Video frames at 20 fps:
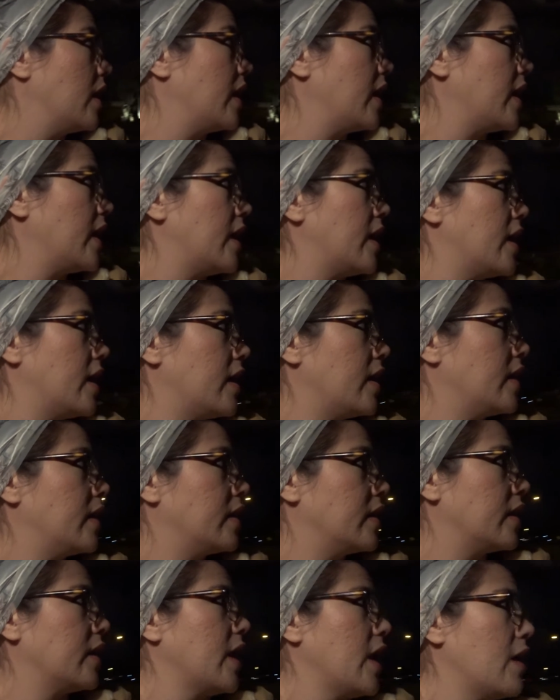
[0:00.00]

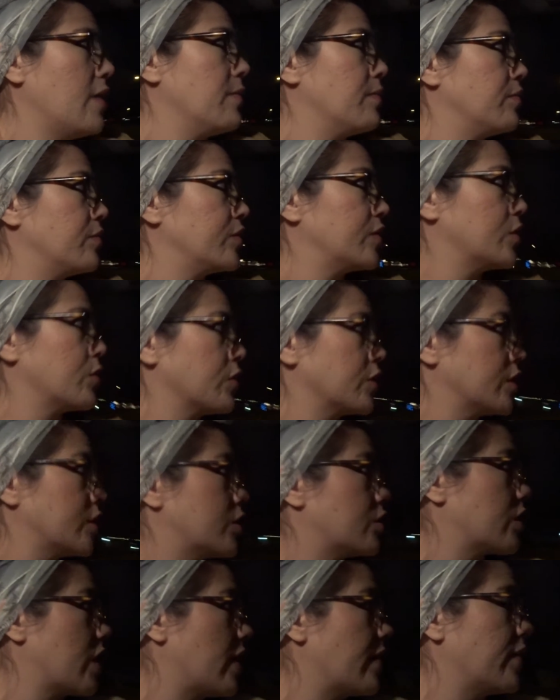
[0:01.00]
And yeah, so we're
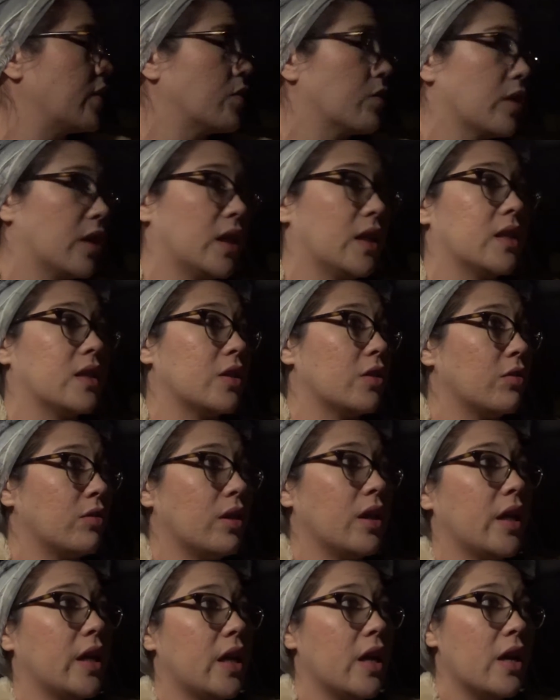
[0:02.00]
just driving really
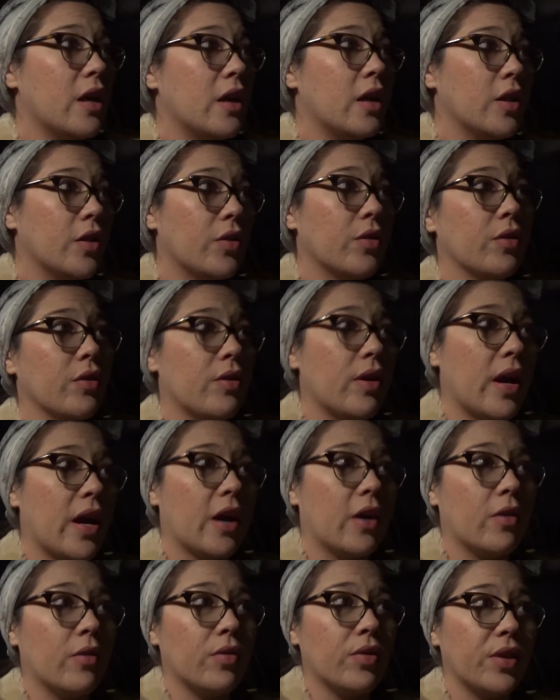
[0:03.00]
slowly
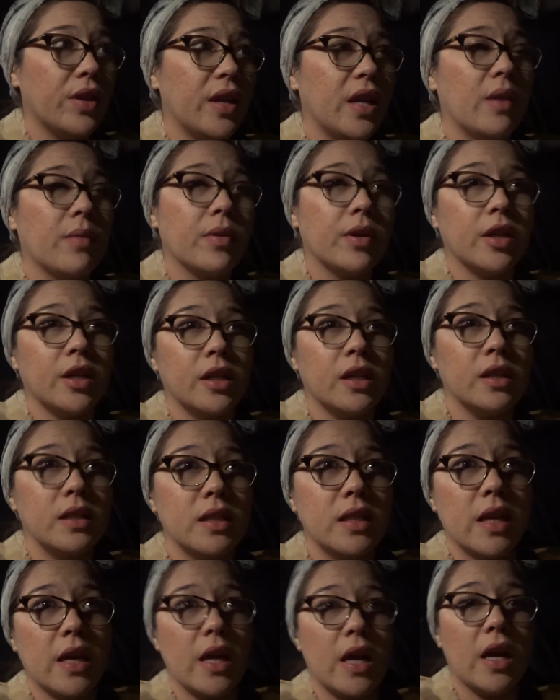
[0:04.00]
throughout the
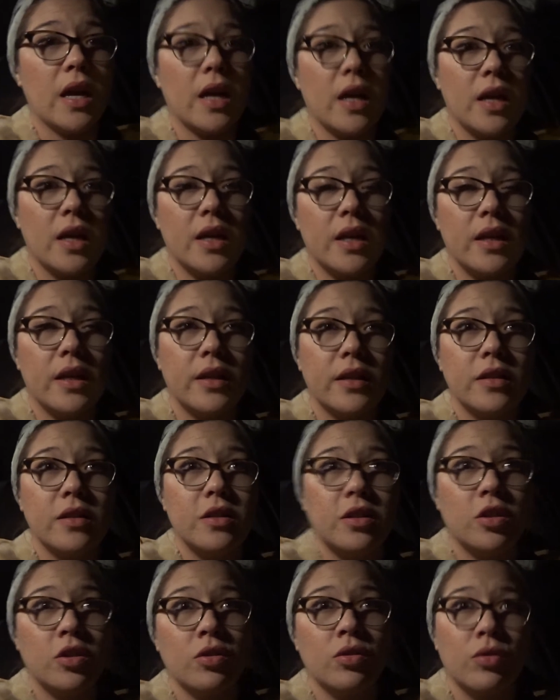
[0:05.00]
neighborhoods
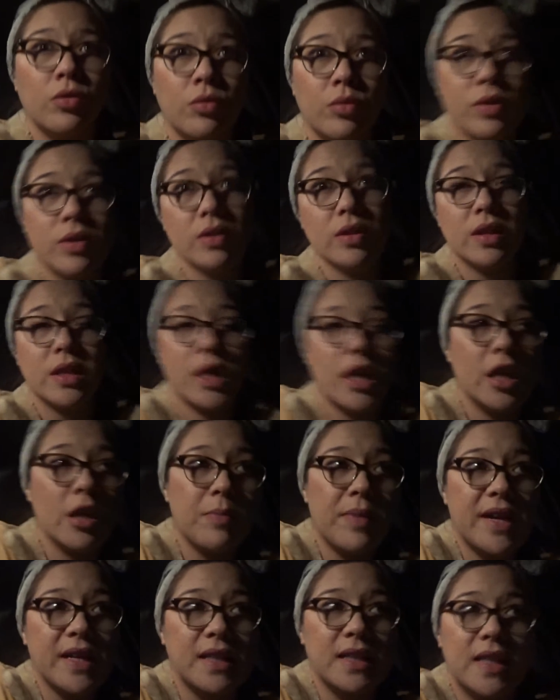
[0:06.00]
and you will see
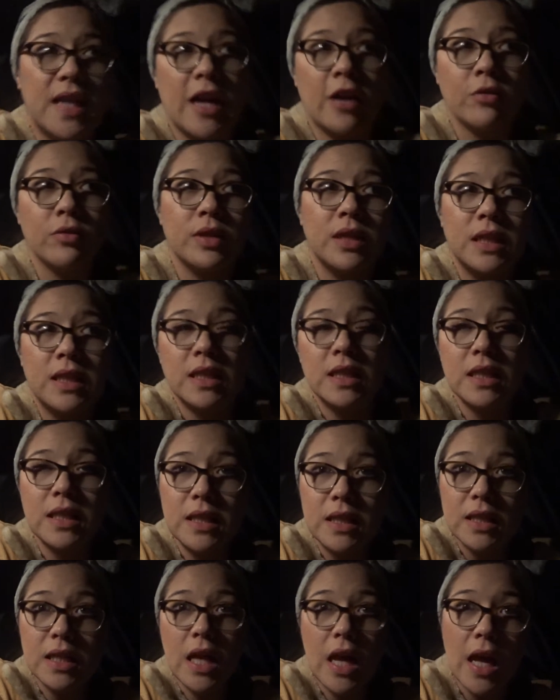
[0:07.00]
the best
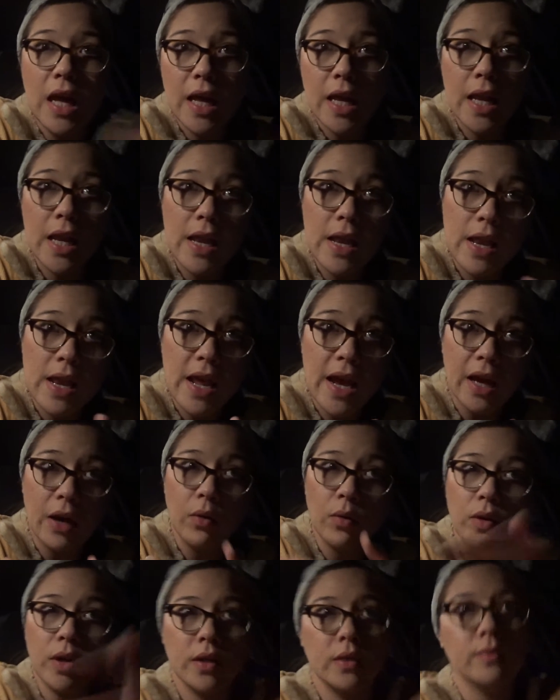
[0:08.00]
houses
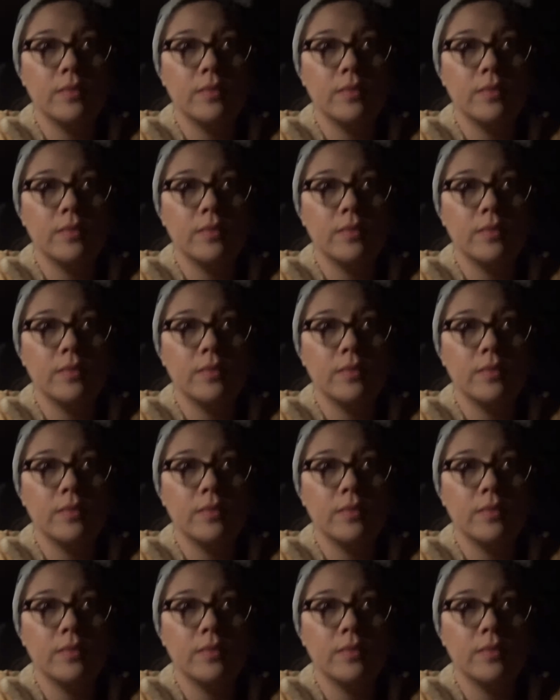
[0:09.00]
now.